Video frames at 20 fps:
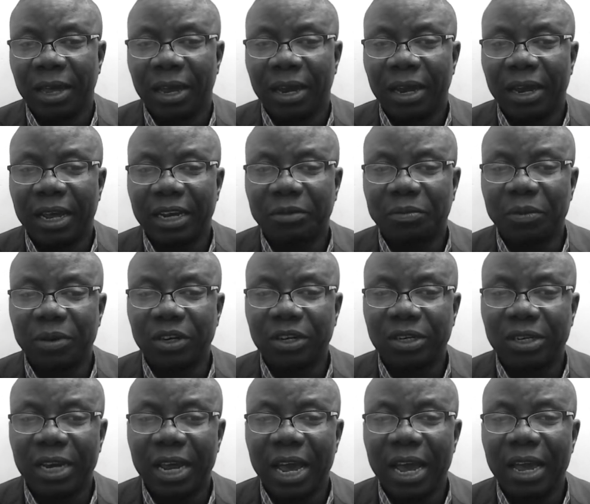Let me
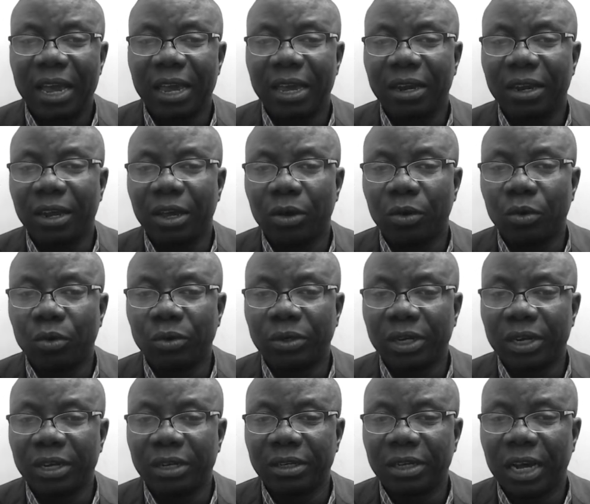share in the good
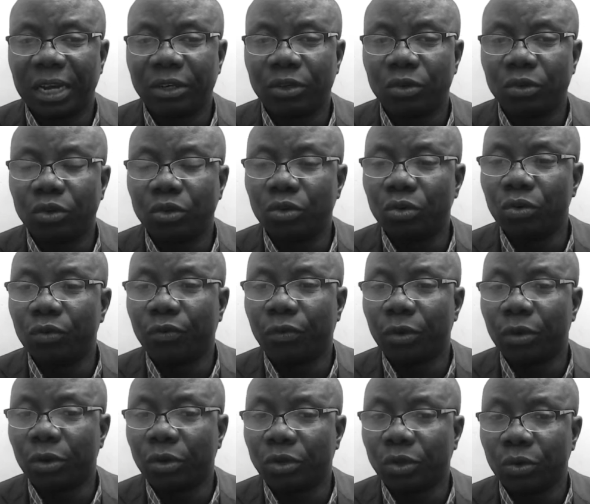things that you do
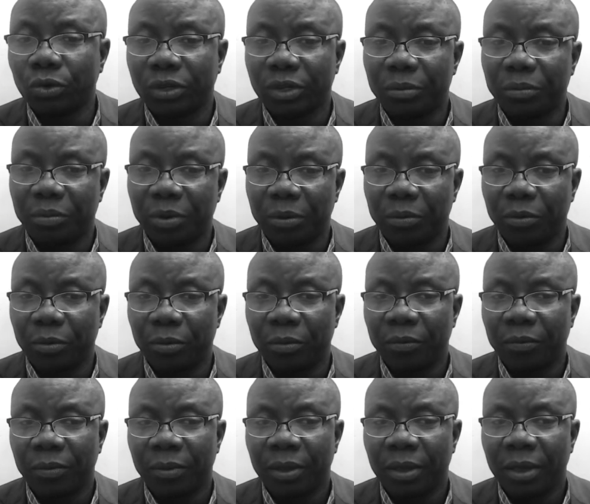for your chosen people.
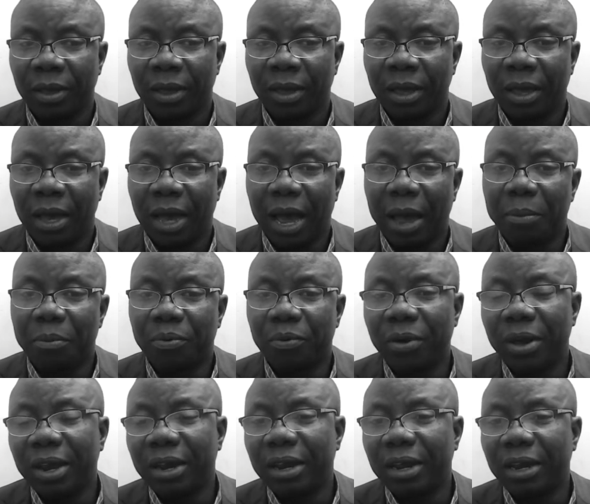I
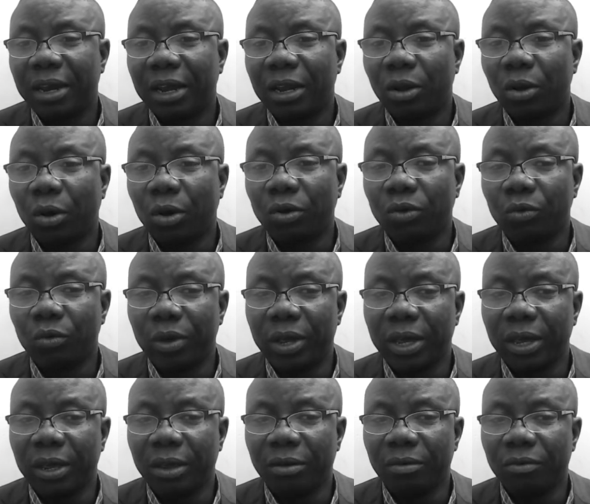pray that the Lord
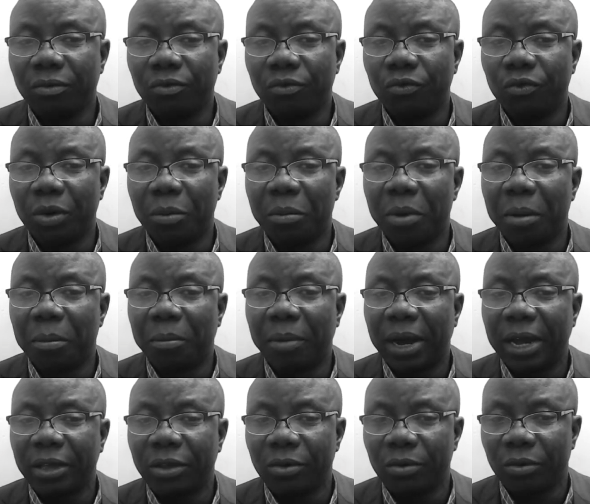will
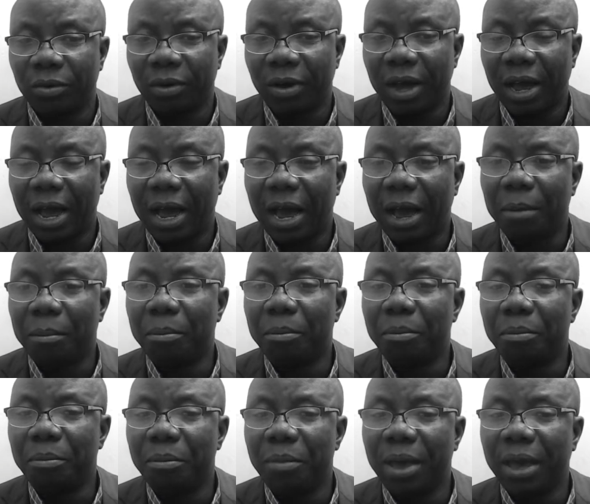remember you
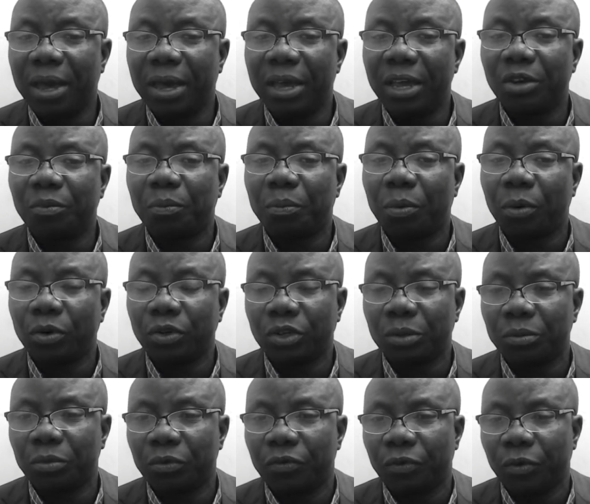and make it
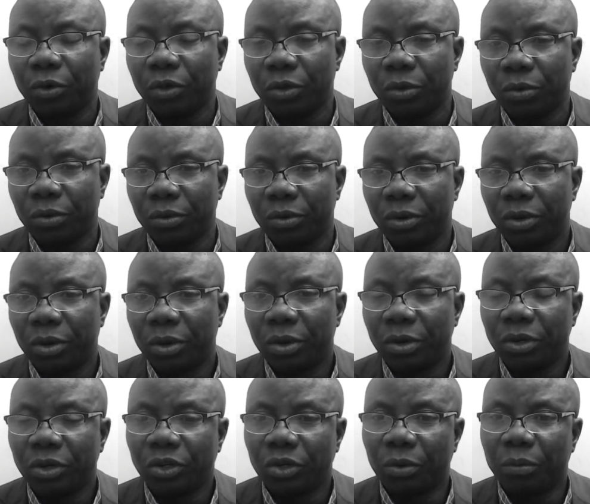possible for you
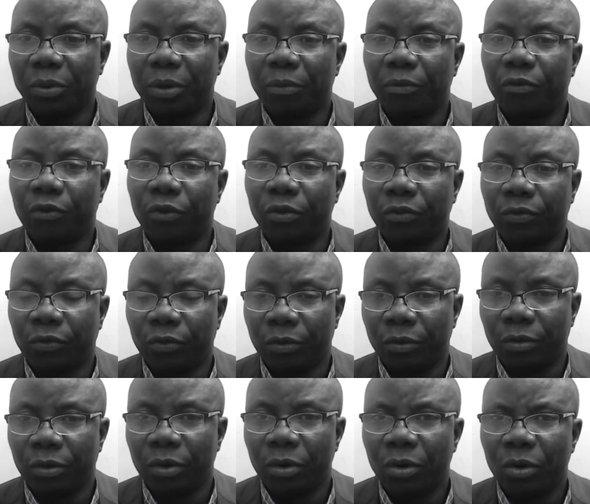to be
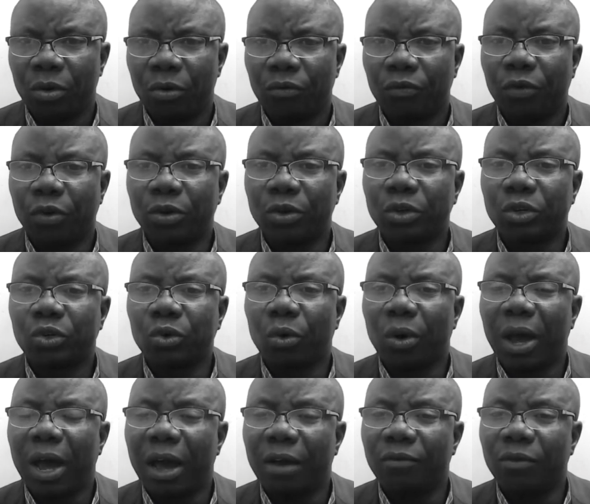fruitful for you to
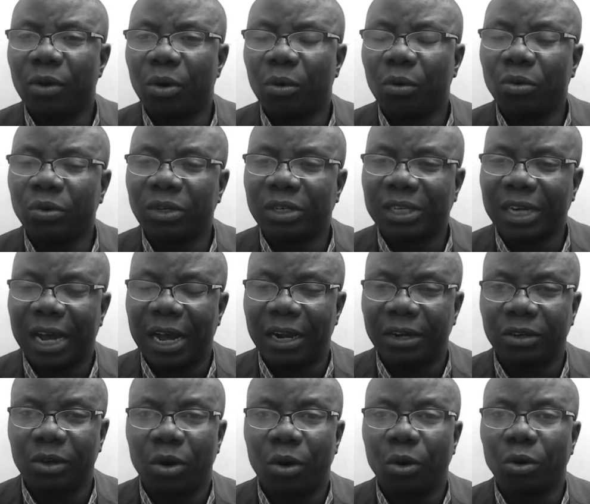have your own
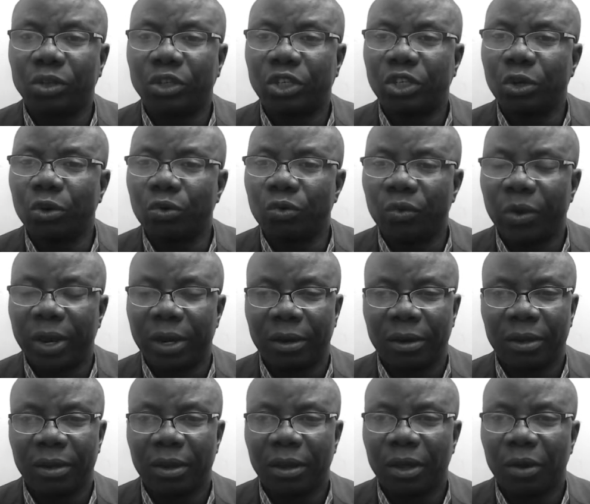child or children,
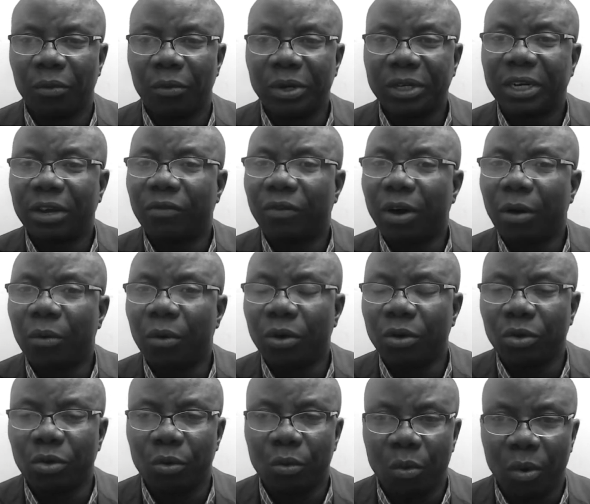whichever
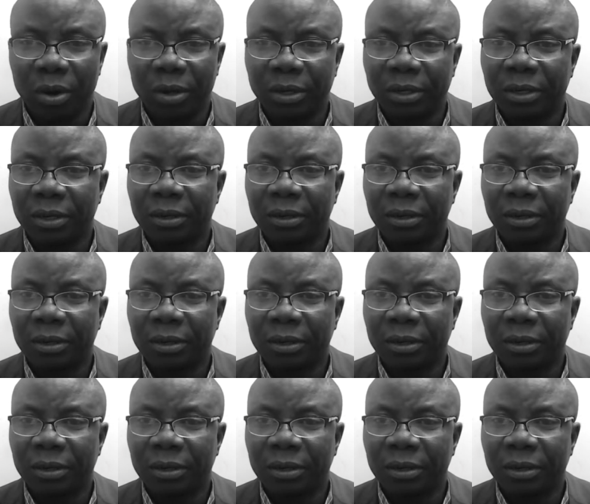one you want.